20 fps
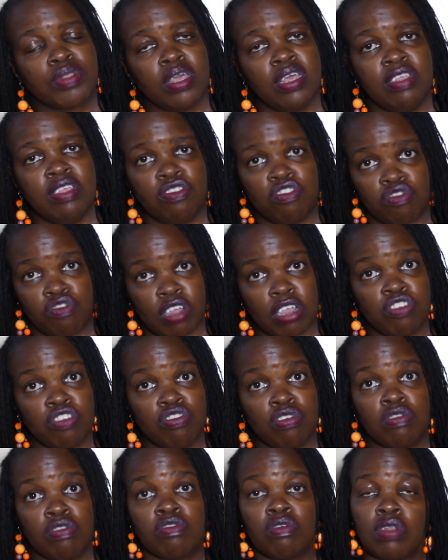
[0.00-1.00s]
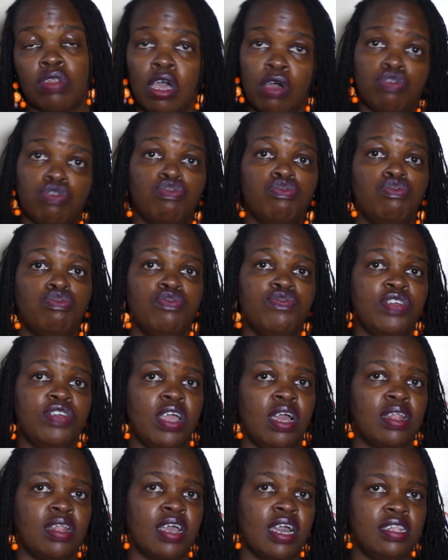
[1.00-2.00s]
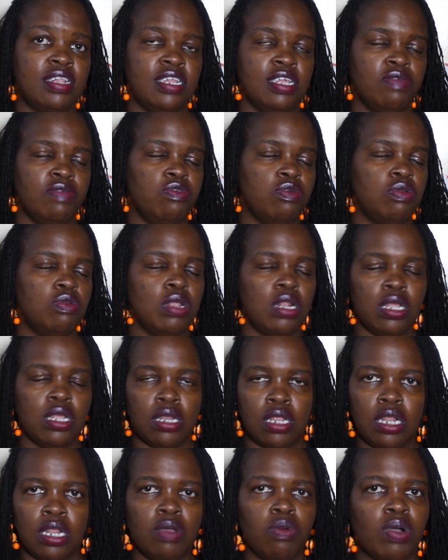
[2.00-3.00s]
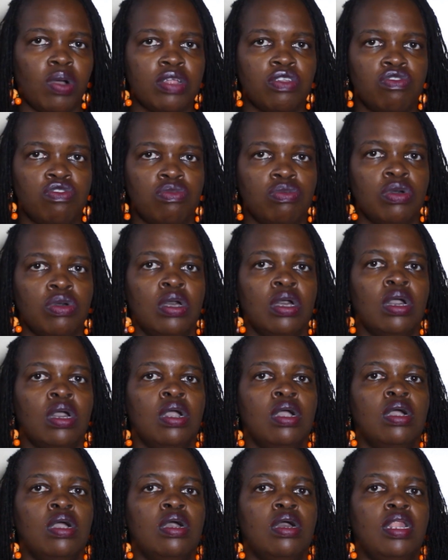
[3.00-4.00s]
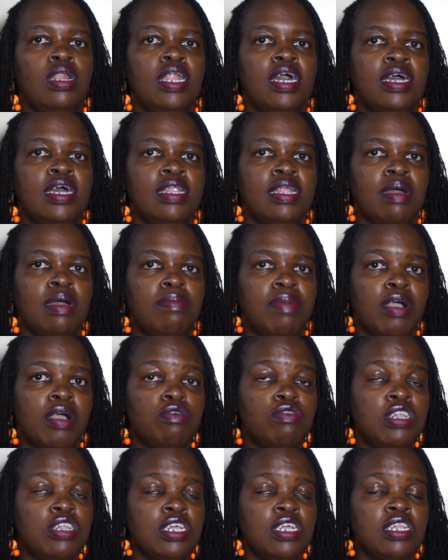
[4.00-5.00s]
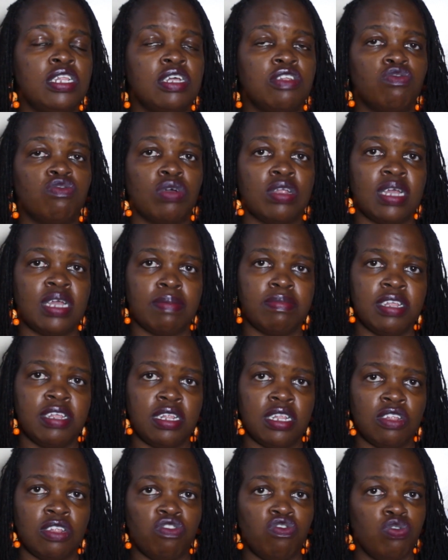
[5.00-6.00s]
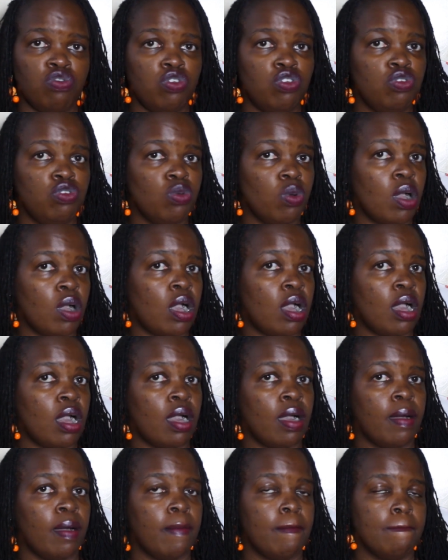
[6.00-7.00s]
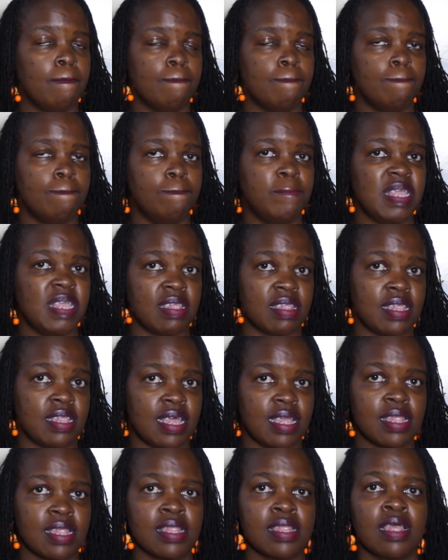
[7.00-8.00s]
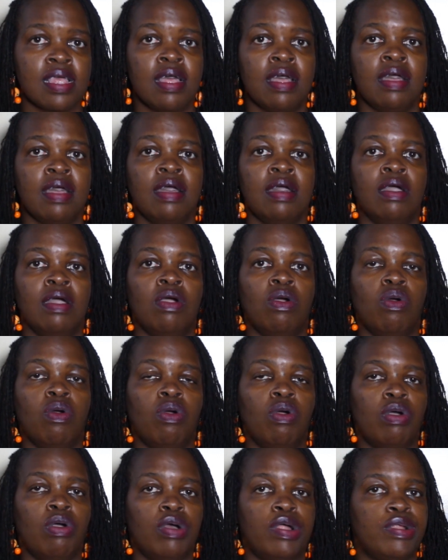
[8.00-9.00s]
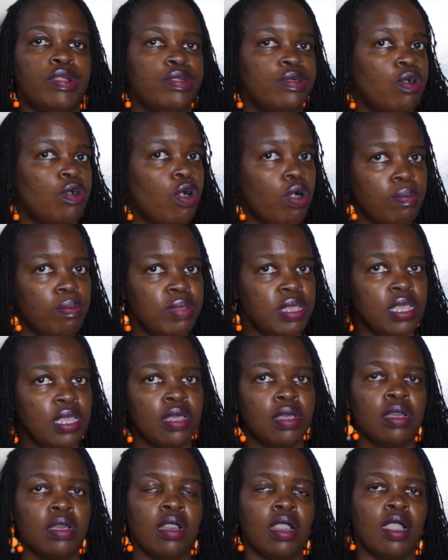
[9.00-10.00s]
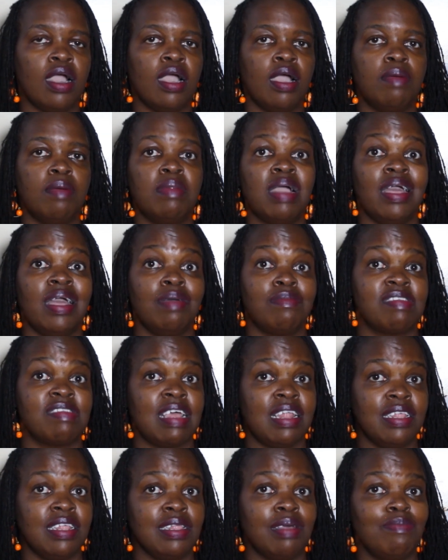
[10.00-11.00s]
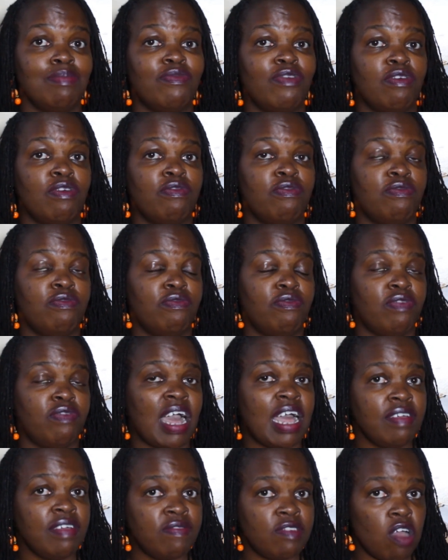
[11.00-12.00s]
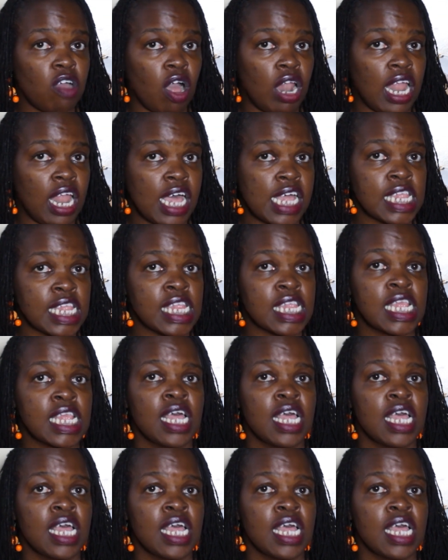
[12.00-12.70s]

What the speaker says: instructions on how to do freehand cutting, if you really want to learn about it and to adapt it into your business or hobby, I am selling them for $5,